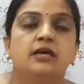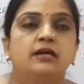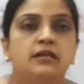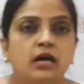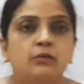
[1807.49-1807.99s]

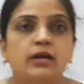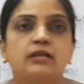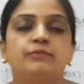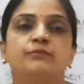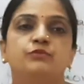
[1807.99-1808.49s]
Now
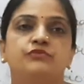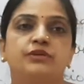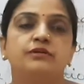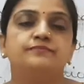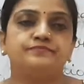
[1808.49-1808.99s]
I'll be
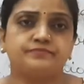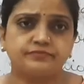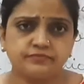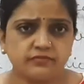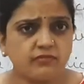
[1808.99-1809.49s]
moving
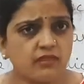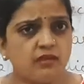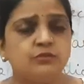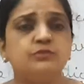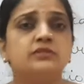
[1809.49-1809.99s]

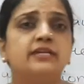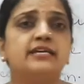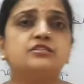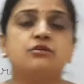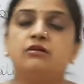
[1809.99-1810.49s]
to the
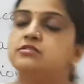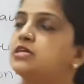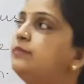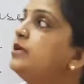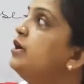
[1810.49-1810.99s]
next concept,